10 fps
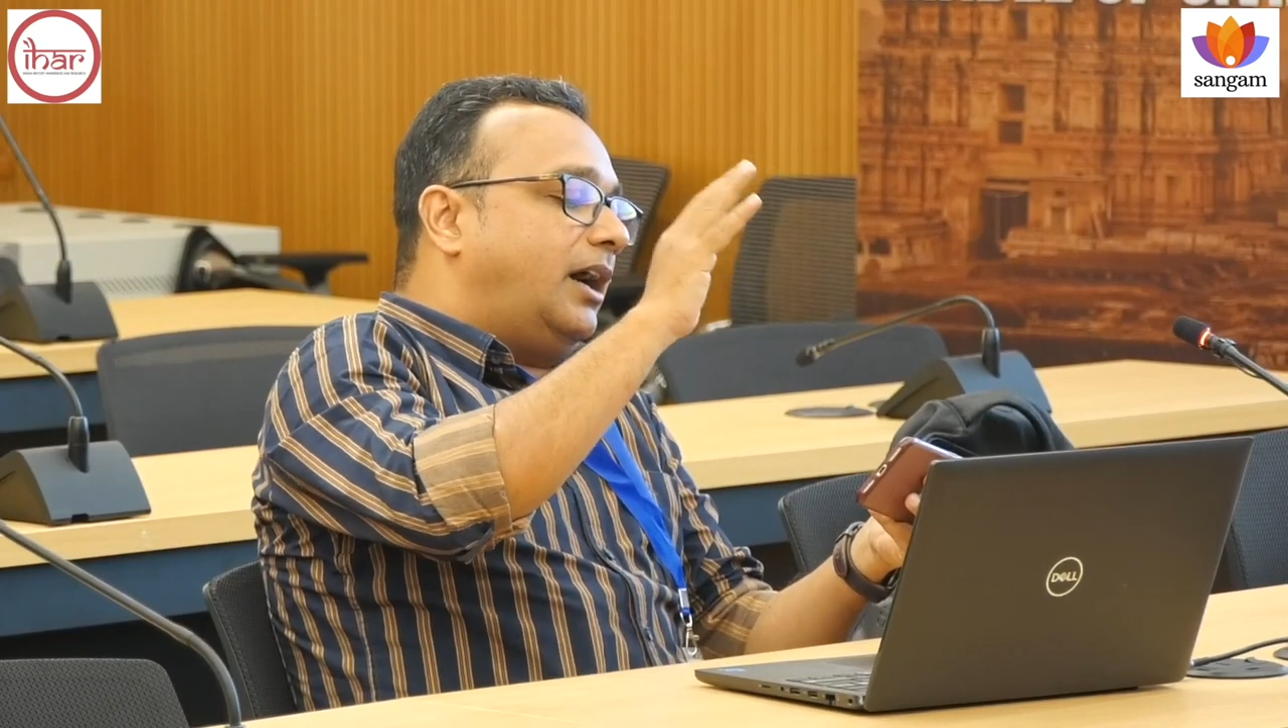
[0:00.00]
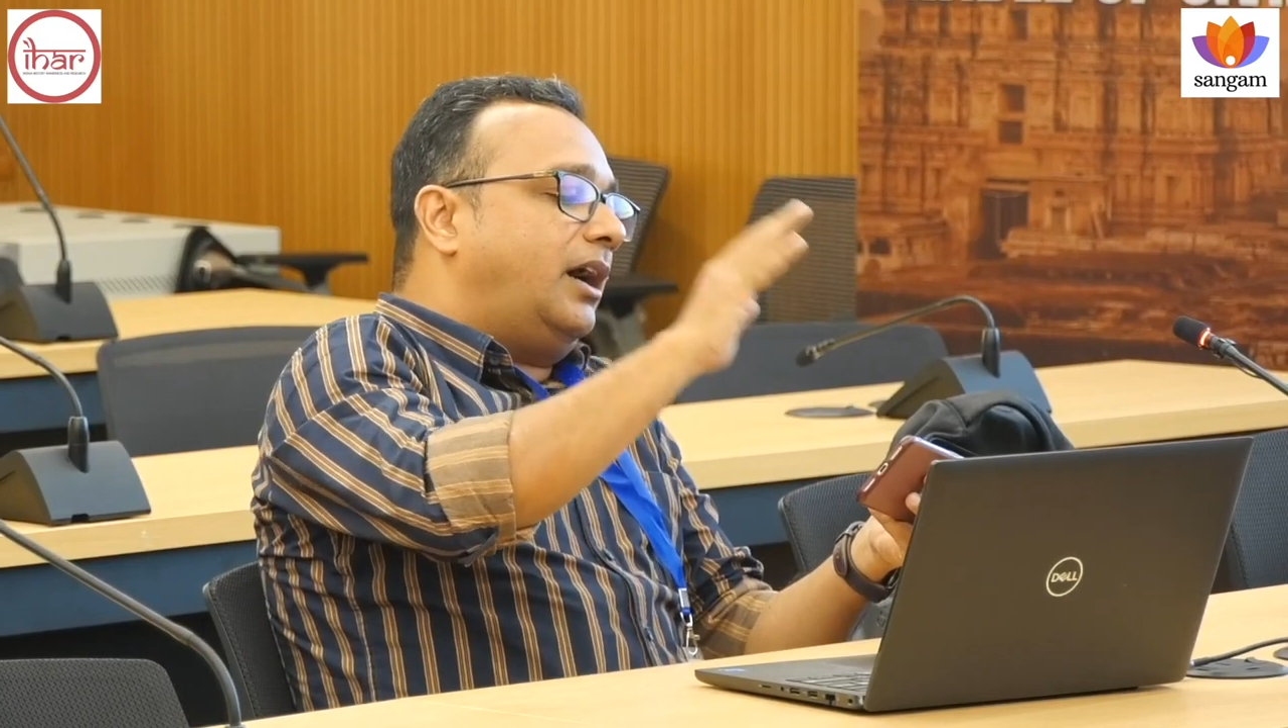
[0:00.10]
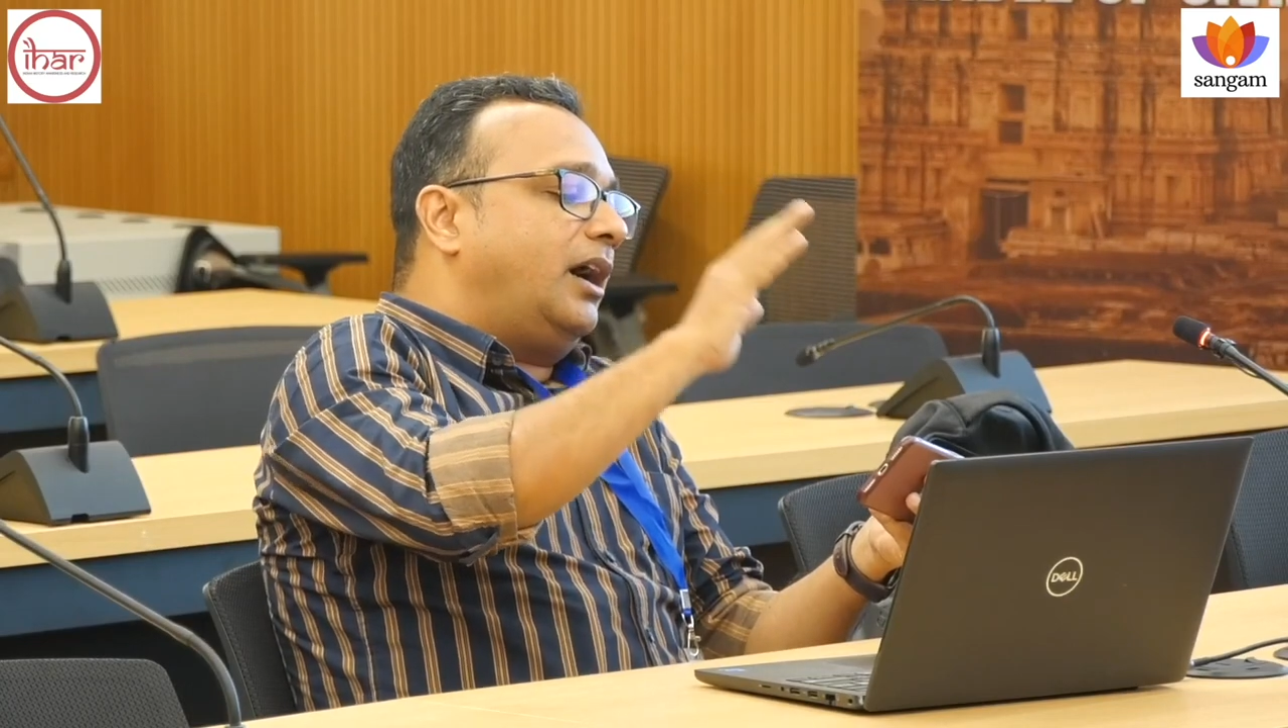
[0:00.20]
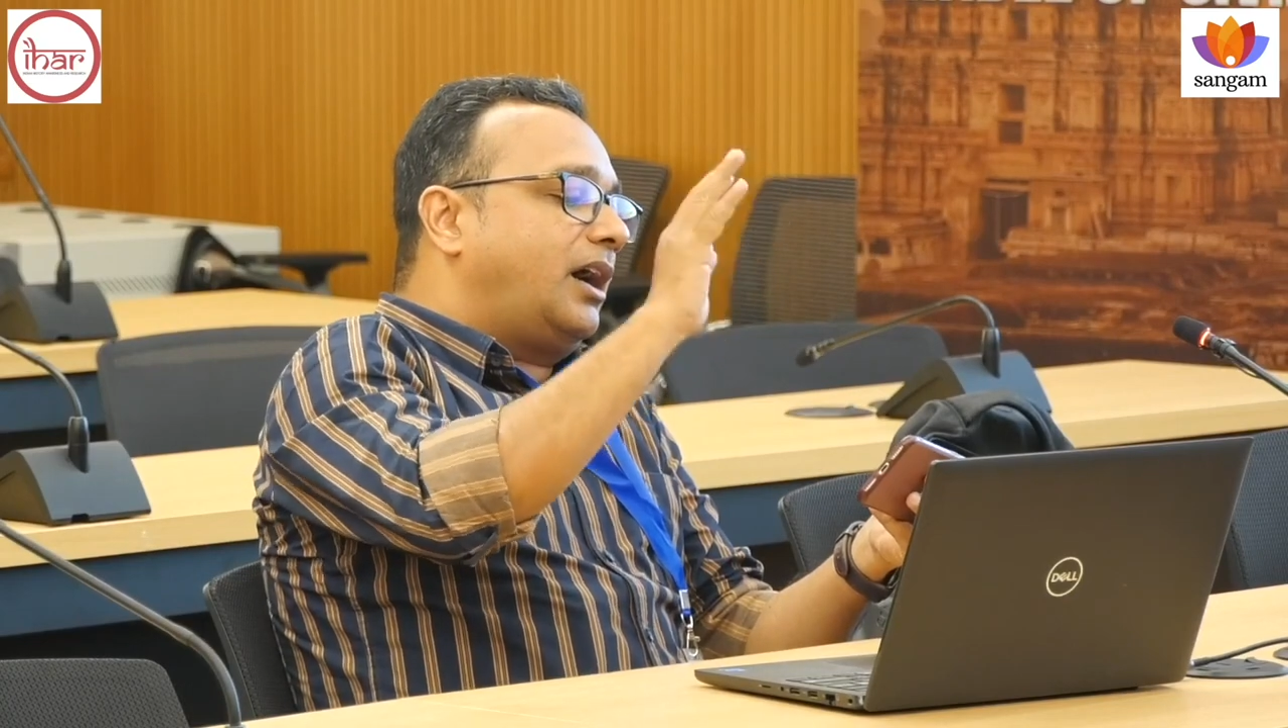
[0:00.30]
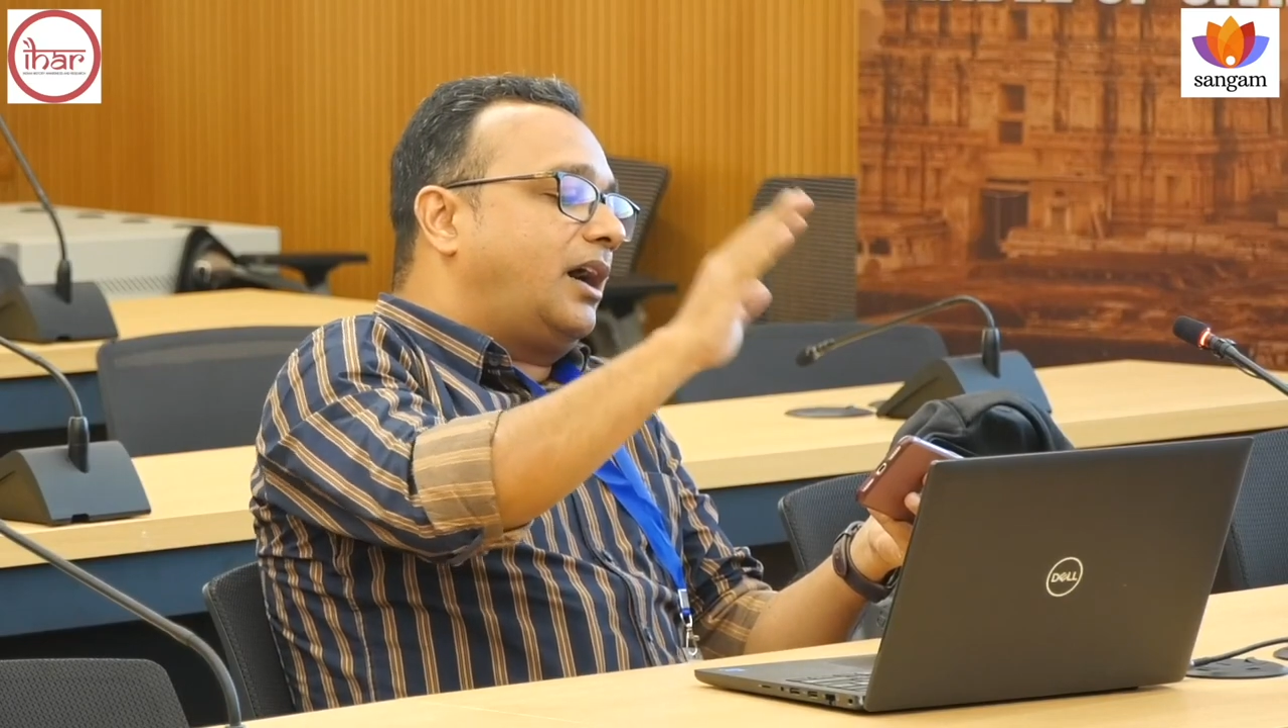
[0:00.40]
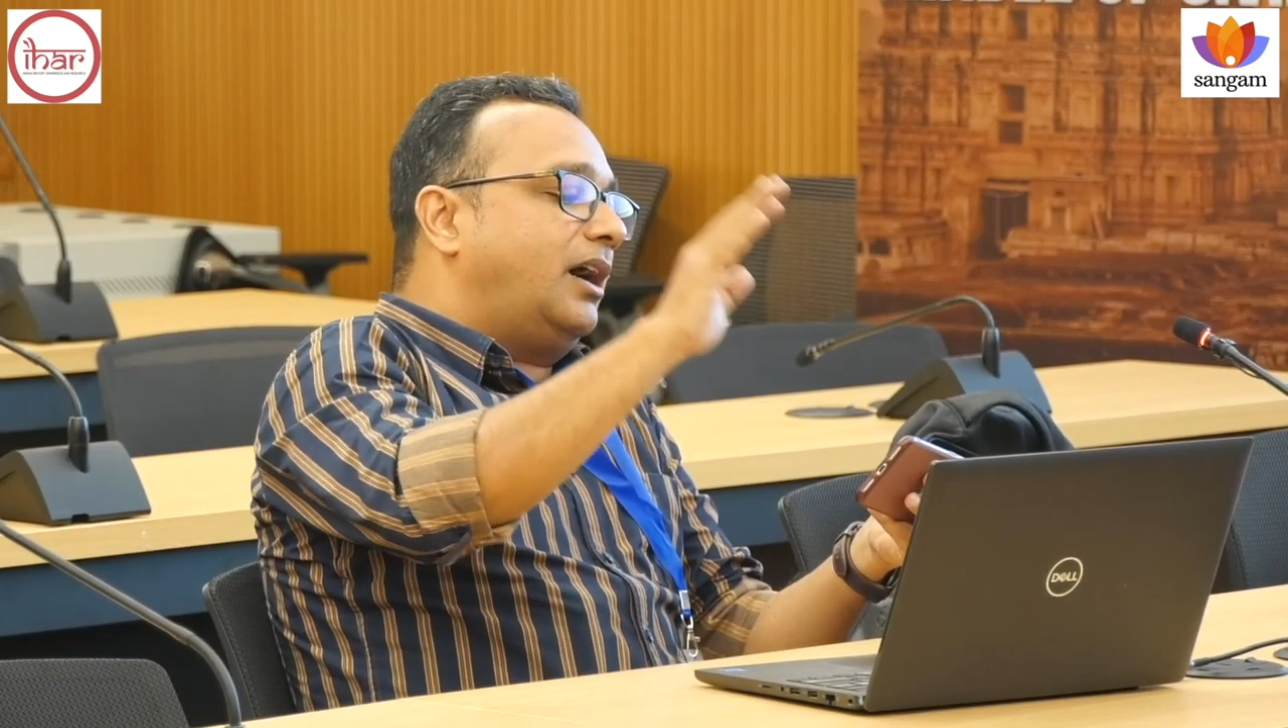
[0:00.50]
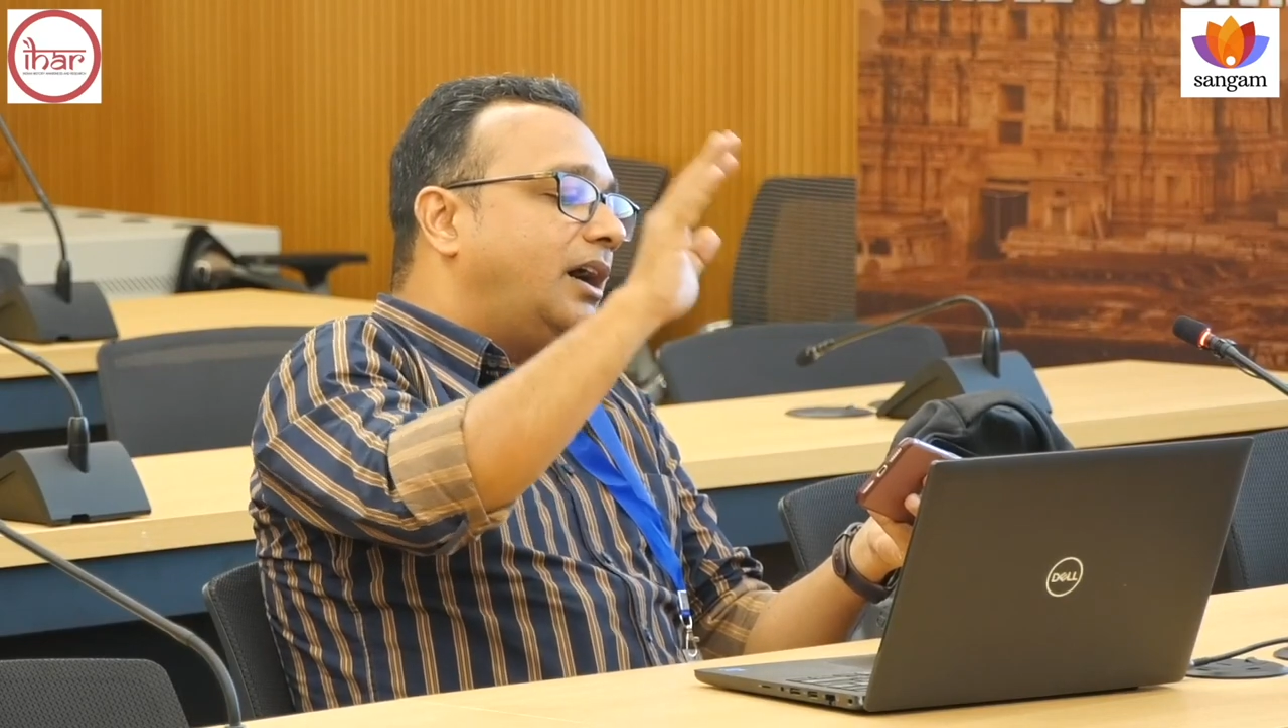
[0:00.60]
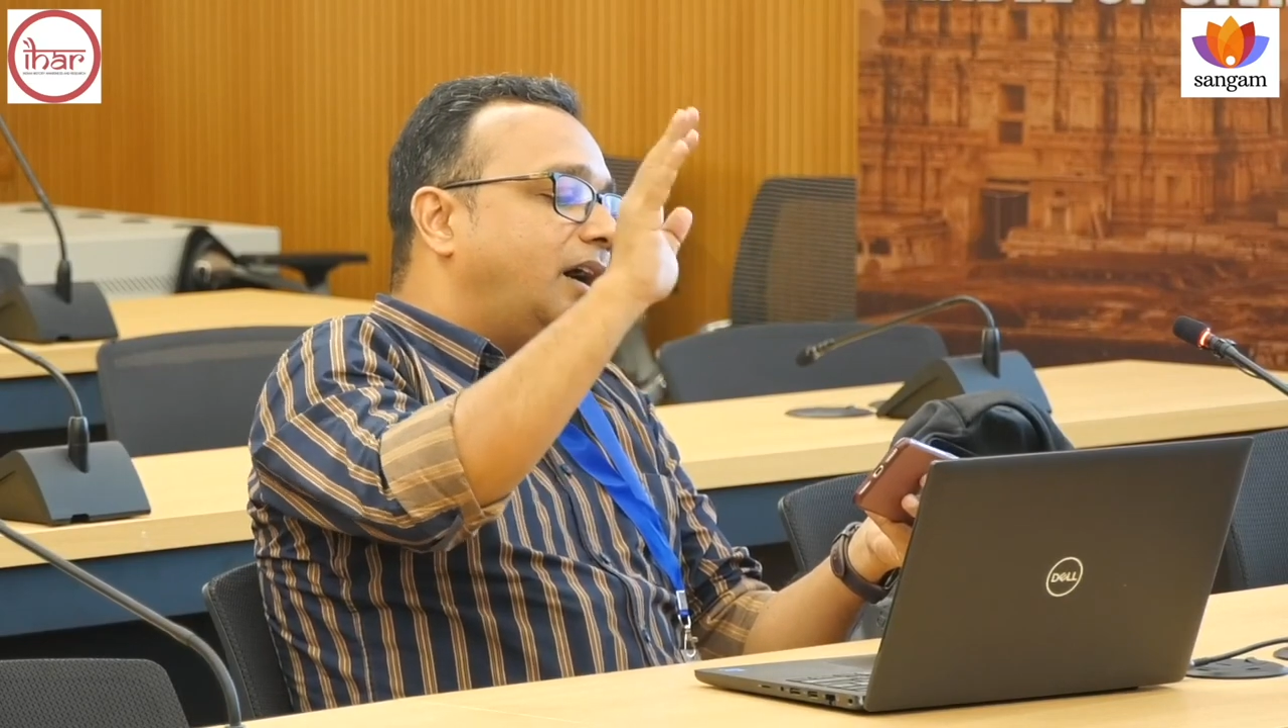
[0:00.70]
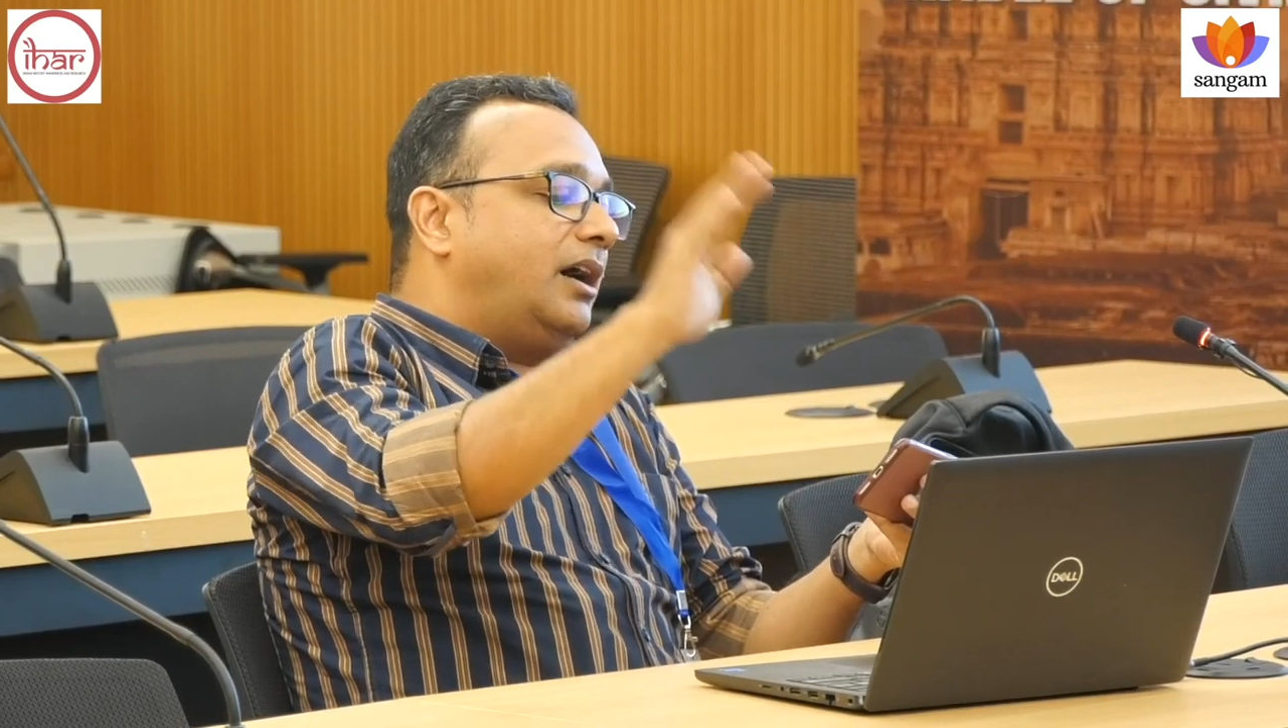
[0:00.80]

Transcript: a, ka,